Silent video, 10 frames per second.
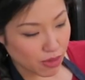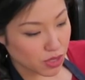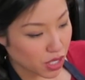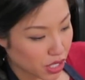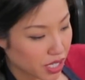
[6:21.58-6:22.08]
I'm
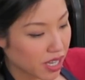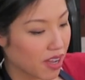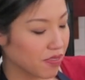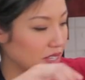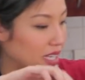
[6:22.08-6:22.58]
turning
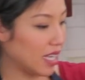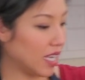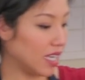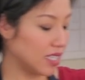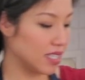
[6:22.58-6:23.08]
off the
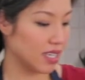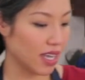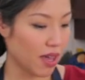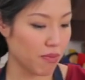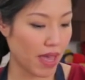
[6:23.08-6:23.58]
heat.
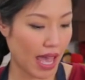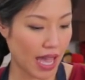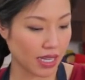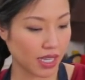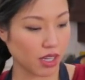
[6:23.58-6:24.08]
I'm
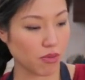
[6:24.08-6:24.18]
adding